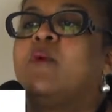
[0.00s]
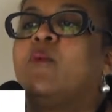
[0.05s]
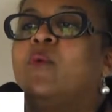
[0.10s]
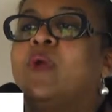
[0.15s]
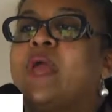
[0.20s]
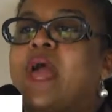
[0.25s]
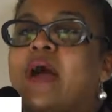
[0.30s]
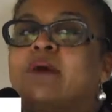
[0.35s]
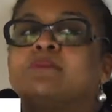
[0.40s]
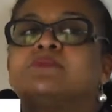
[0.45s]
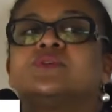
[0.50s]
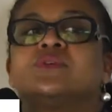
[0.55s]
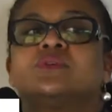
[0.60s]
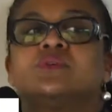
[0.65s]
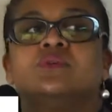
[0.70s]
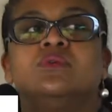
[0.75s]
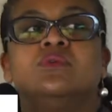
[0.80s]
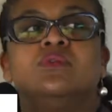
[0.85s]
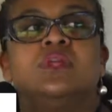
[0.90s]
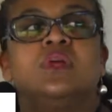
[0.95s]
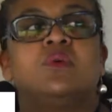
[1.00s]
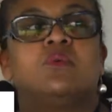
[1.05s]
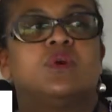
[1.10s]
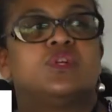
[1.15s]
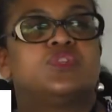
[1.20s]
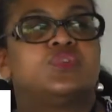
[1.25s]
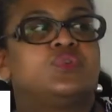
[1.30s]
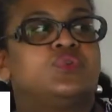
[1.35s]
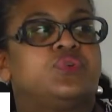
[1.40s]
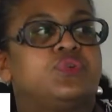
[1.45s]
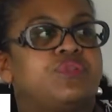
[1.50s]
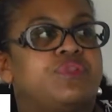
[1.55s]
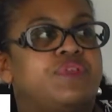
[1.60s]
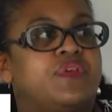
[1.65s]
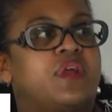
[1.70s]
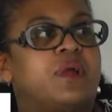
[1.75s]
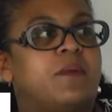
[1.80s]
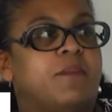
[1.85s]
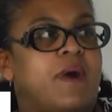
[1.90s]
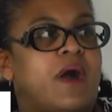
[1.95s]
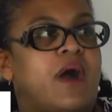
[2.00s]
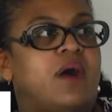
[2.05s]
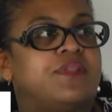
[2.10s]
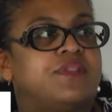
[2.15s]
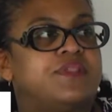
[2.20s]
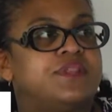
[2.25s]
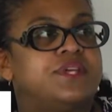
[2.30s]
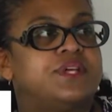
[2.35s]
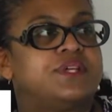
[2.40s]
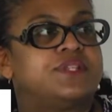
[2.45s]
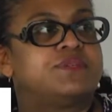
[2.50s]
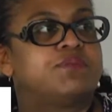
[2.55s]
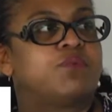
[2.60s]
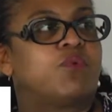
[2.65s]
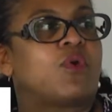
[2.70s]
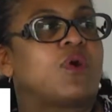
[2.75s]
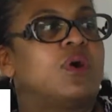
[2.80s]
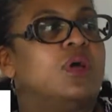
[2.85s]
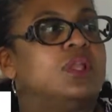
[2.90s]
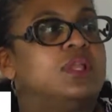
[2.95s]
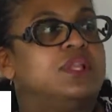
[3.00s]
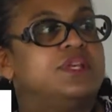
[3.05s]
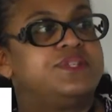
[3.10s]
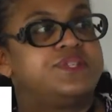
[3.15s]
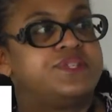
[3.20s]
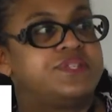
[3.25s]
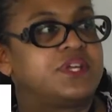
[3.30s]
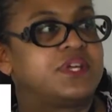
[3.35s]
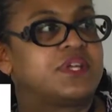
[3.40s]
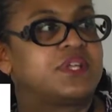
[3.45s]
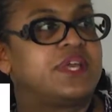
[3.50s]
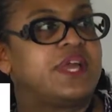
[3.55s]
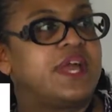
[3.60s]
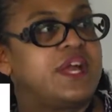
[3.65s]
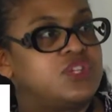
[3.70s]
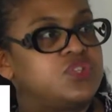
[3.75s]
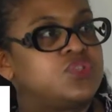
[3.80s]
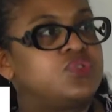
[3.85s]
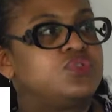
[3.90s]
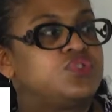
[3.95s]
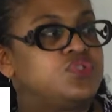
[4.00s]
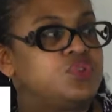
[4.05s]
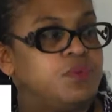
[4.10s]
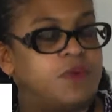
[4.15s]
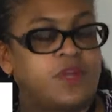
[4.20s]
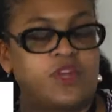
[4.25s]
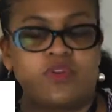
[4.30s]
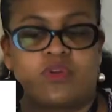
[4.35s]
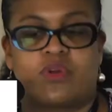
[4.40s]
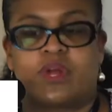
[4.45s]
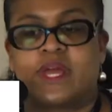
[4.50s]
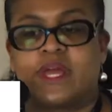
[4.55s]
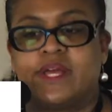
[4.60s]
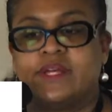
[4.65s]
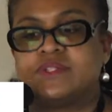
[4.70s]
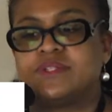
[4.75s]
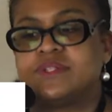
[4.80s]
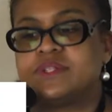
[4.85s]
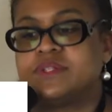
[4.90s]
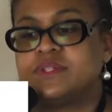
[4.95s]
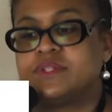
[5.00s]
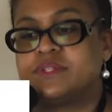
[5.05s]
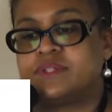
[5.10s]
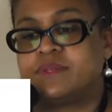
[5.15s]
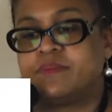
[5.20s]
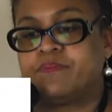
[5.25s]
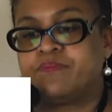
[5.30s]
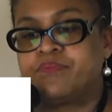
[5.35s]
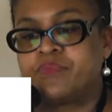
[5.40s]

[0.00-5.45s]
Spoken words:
we absolutely want you to think about this more holistically as you're doing your cases.